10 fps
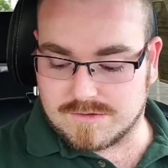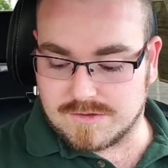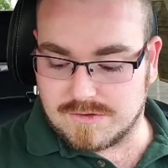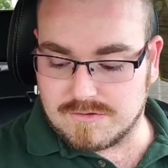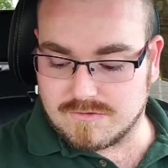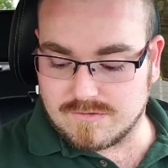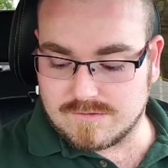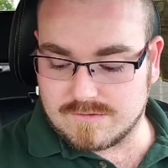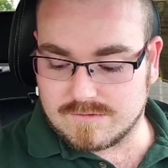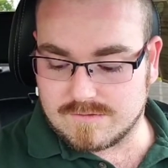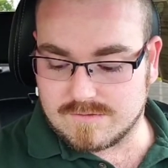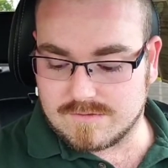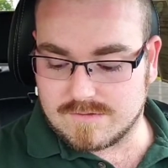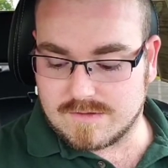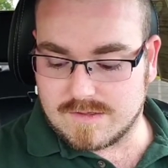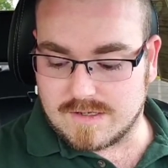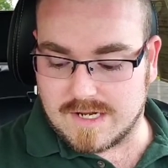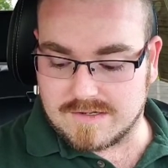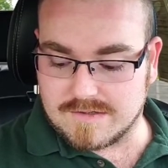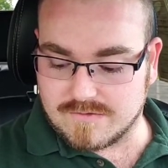to neutral
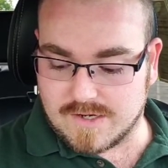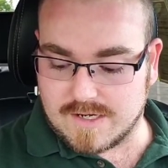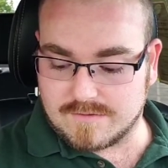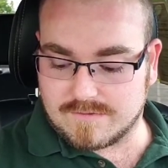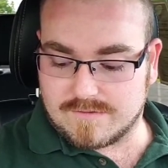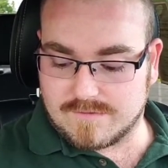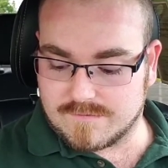into drive.